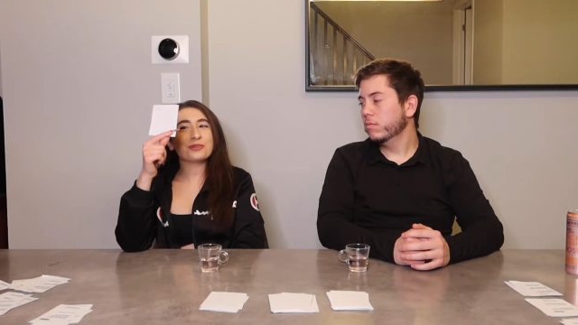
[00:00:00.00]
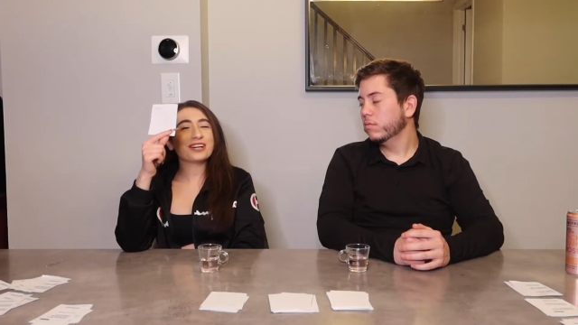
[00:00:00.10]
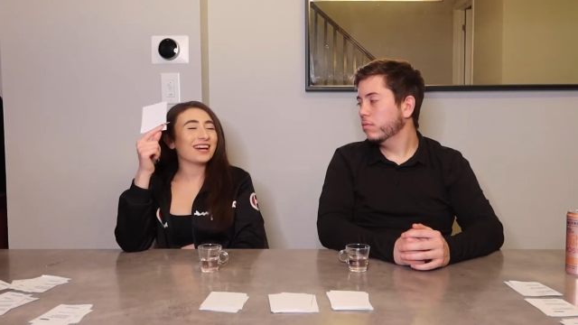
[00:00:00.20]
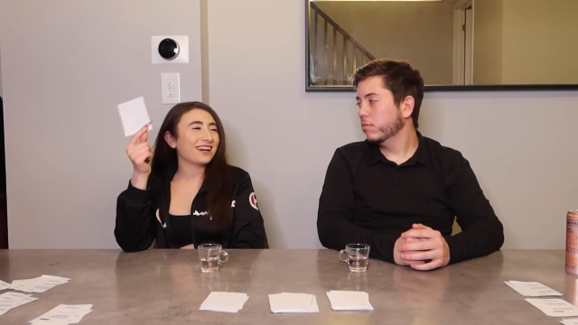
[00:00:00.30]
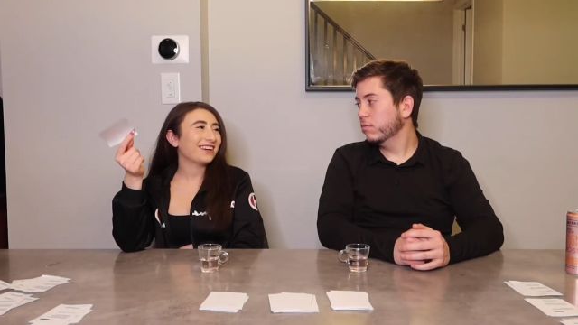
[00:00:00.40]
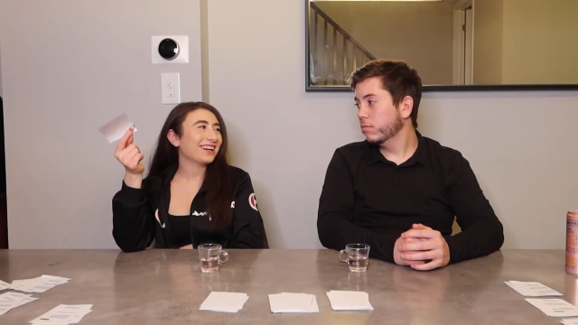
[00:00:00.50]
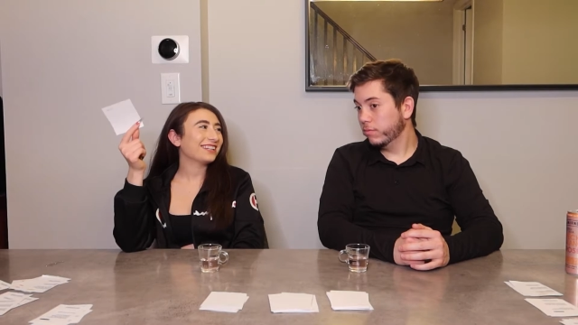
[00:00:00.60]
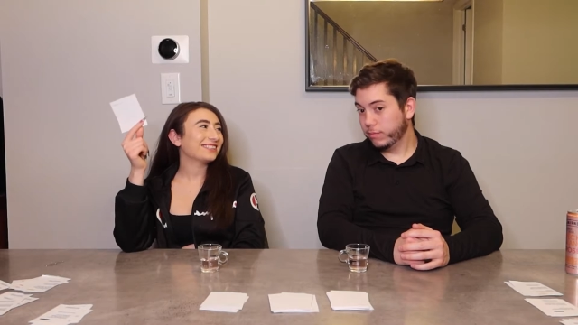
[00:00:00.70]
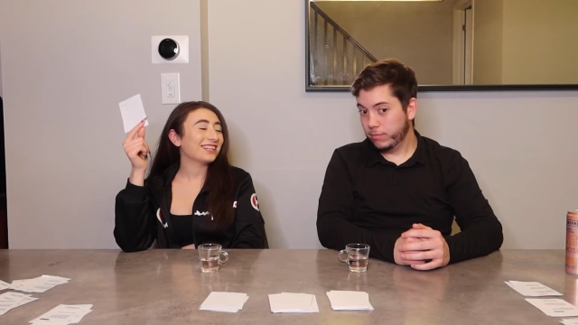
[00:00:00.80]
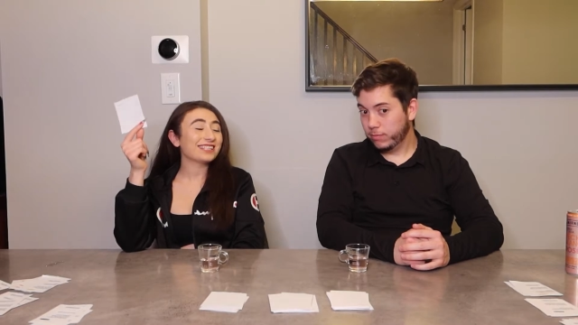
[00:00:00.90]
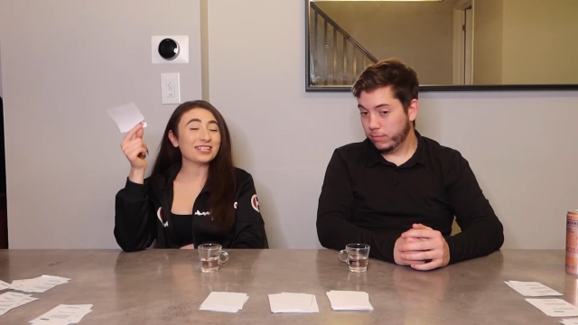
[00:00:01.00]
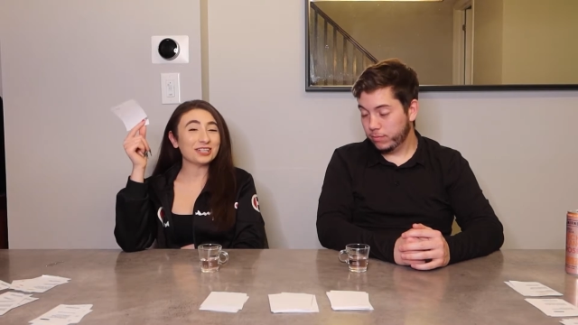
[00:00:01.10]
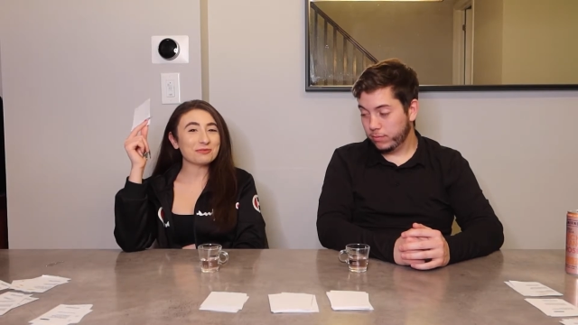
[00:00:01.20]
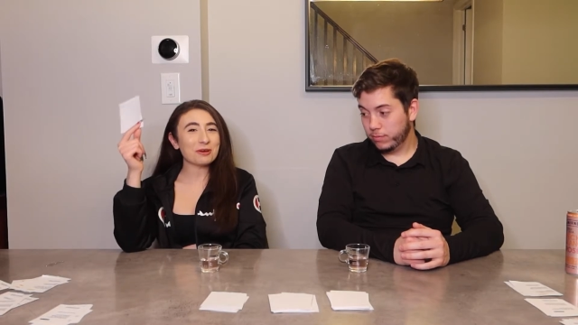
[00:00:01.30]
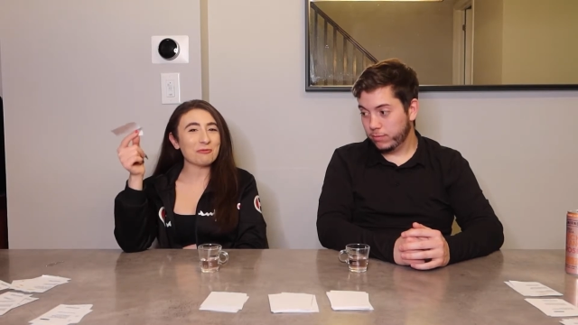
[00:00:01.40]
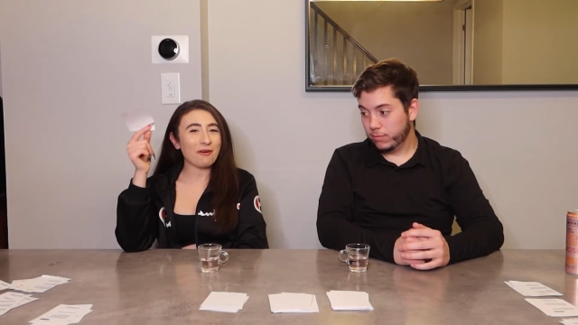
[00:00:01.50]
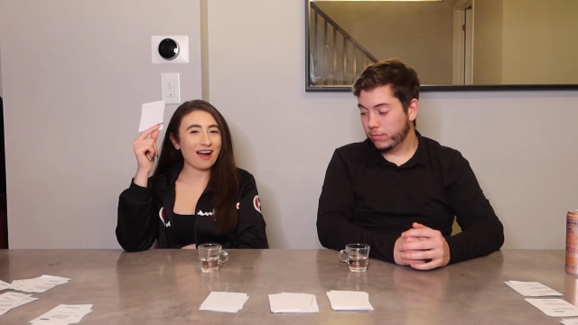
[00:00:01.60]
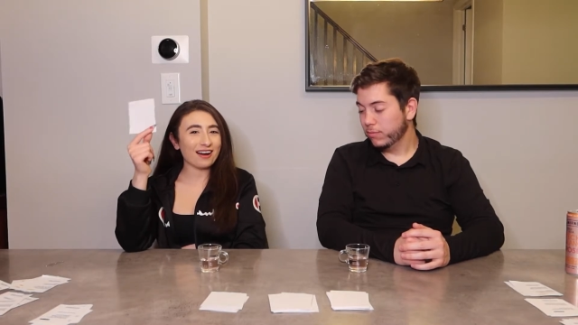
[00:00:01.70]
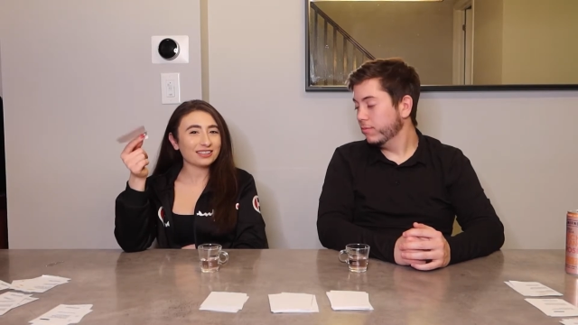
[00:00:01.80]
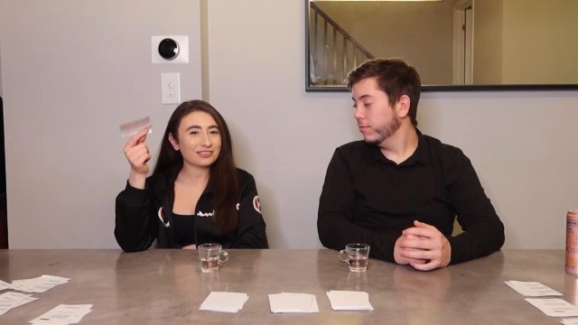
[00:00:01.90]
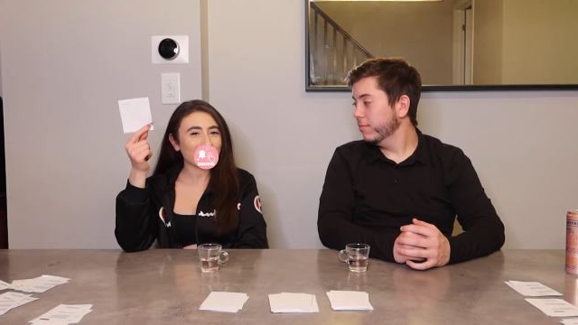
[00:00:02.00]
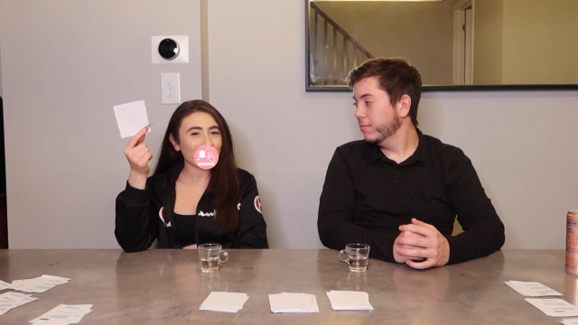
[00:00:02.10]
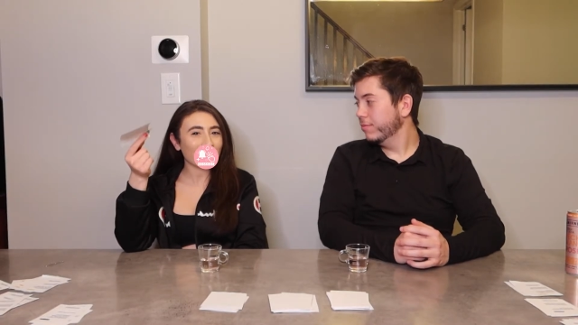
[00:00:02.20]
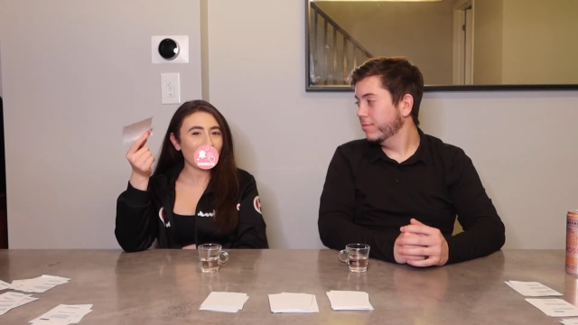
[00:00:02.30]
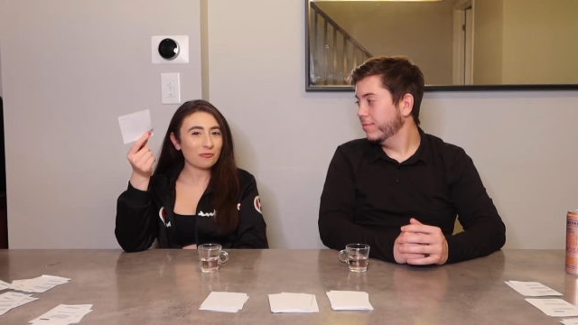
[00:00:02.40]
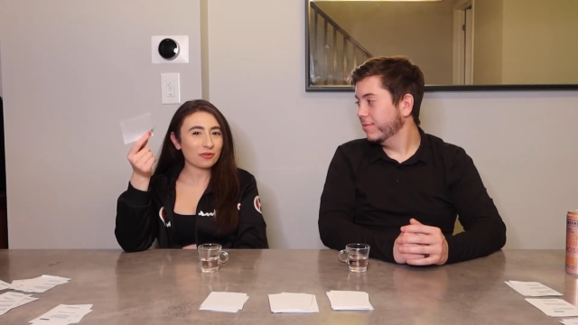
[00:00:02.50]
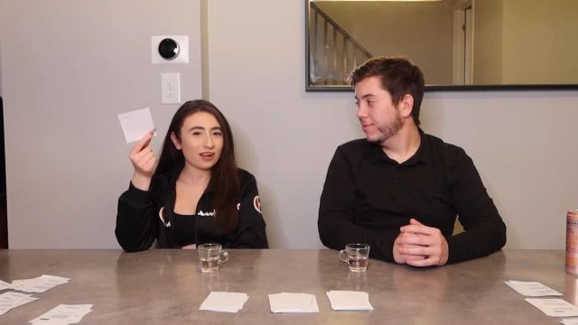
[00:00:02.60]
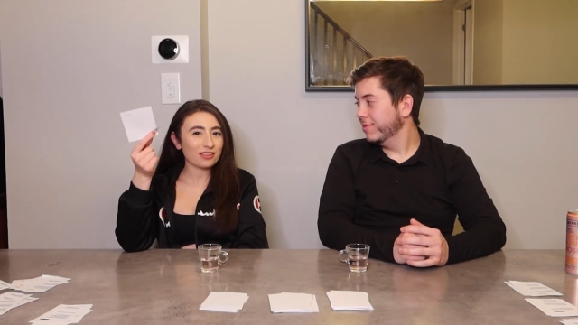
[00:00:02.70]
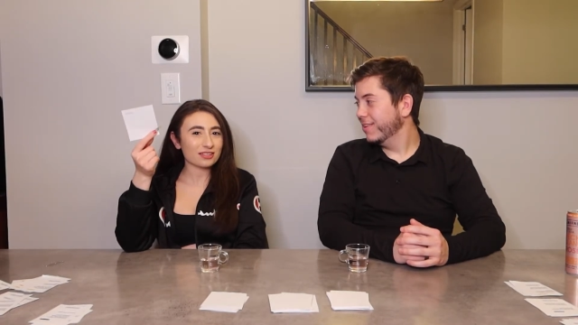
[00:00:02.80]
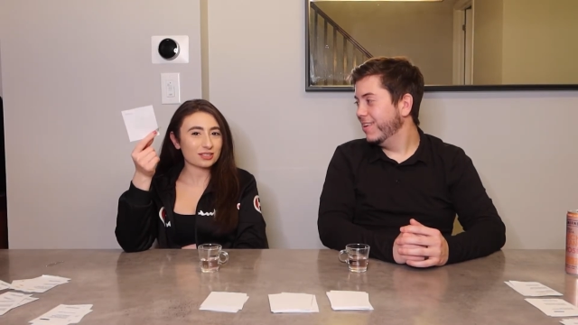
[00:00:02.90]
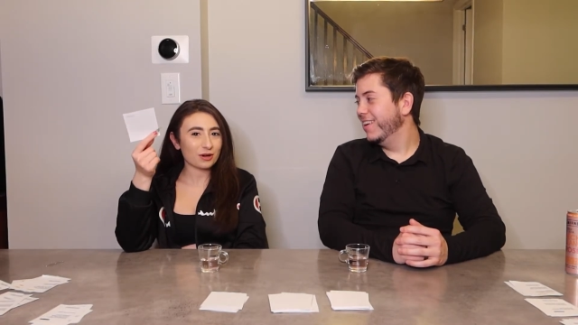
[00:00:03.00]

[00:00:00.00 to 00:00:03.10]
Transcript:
Speaker 1: okay, okay. It took me a while to comprehend this